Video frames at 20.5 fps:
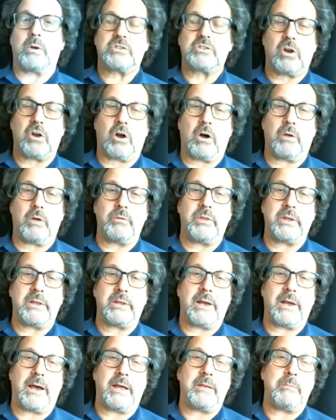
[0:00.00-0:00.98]
called the
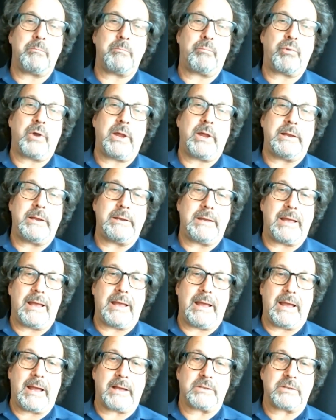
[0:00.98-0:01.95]
gut brain
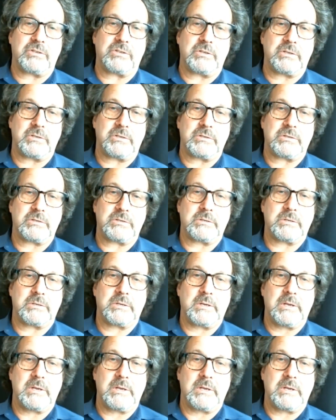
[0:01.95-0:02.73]
axis.